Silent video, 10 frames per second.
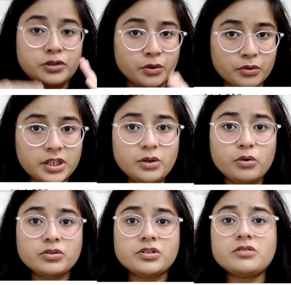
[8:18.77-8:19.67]
theory
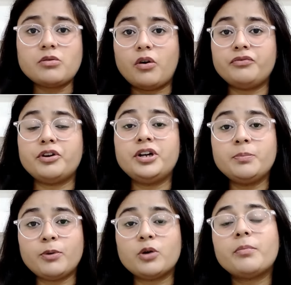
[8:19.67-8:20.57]
courses of your
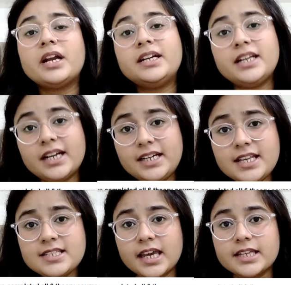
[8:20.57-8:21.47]
diploma in
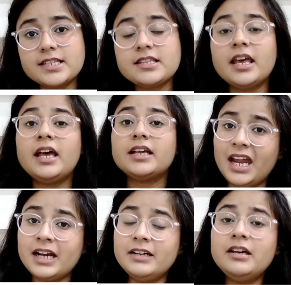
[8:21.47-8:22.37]
data science
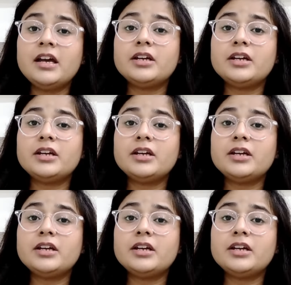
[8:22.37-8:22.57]
and